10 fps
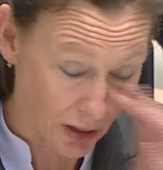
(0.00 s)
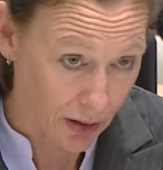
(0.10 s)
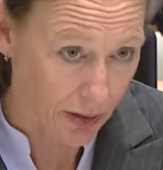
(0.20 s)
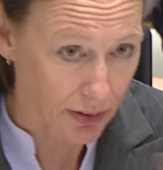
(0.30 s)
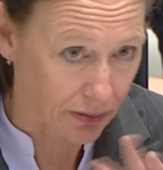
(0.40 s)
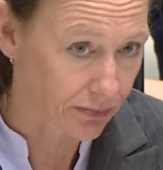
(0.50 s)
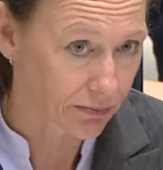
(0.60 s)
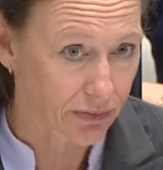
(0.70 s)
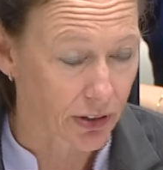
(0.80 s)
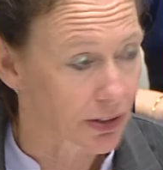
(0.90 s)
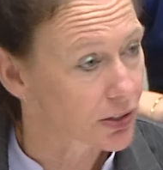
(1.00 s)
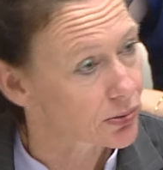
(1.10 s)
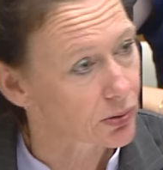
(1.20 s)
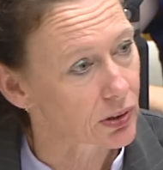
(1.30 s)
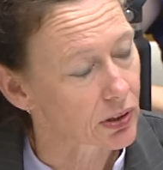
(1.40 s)
I think, very
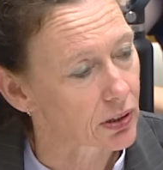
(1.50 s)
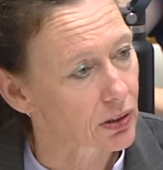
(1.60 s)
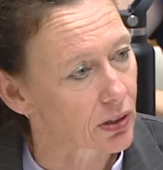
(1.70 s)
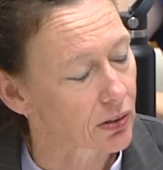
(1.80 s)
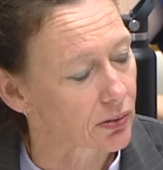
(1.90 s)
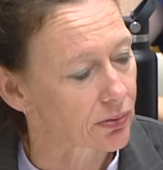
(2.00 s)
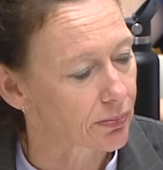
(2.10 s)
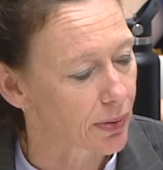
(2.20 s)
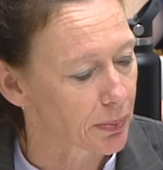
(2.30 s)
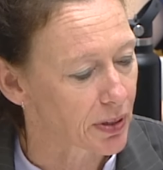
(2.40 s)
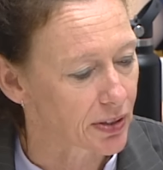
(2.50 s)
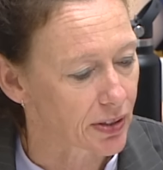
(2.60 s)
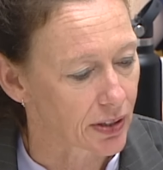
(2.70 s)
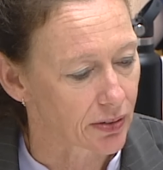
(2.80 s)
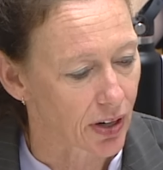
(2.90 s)
useful, and a lot of members
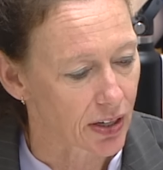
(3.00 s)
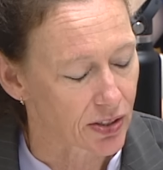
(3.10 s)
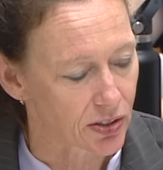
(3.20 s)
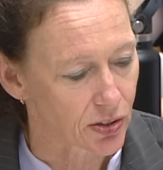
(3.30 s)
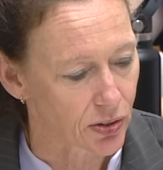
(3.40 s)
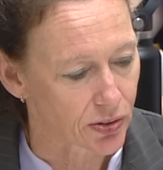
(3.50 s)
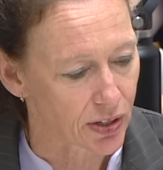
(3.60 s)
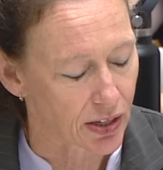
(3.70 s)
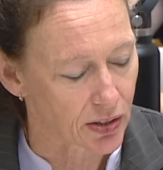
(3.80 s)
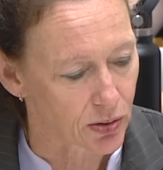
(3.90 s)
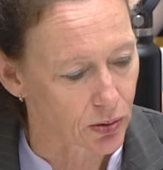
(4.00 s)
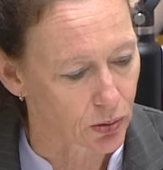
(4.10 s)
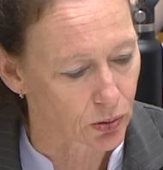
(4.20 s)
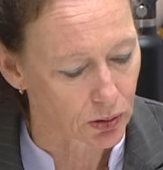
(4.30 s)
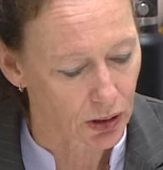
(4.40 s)
and advisors use that
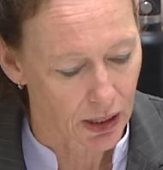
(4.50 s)
tool.